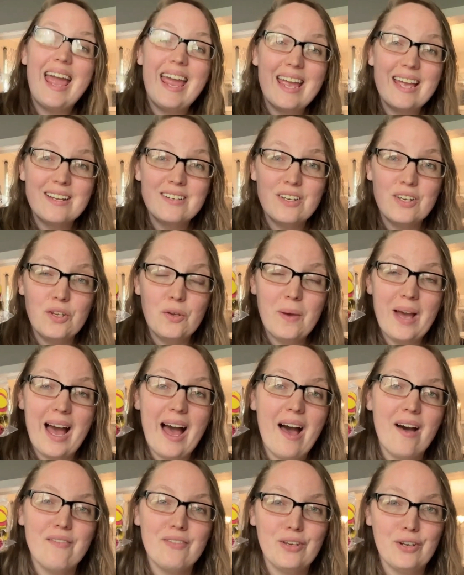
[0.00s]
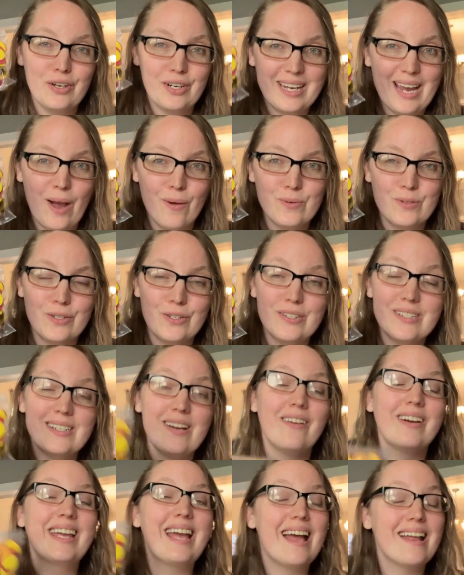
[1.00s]
And you have your counters.
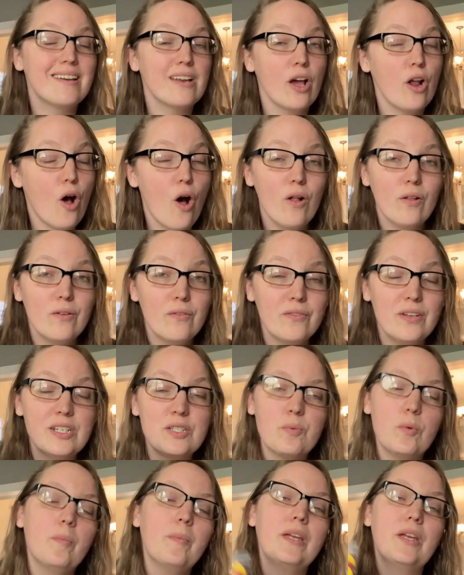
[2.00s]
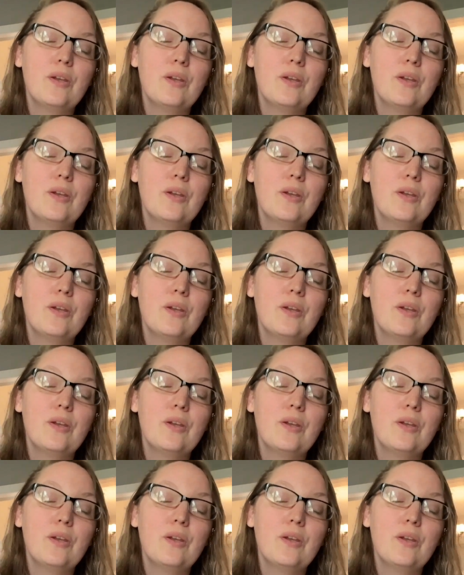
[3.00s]
Now again, not all of these will be